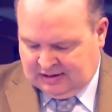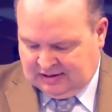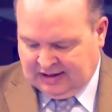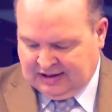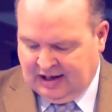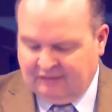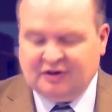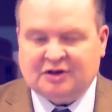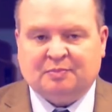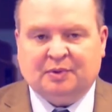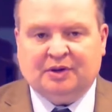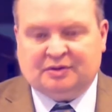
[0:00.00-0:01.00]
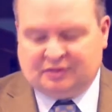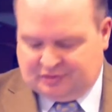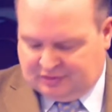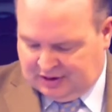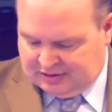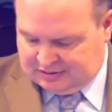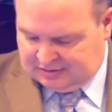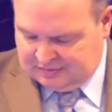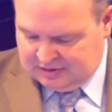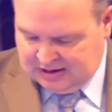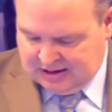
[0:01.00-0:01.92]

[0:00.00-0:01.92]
Like every spiritual treasure,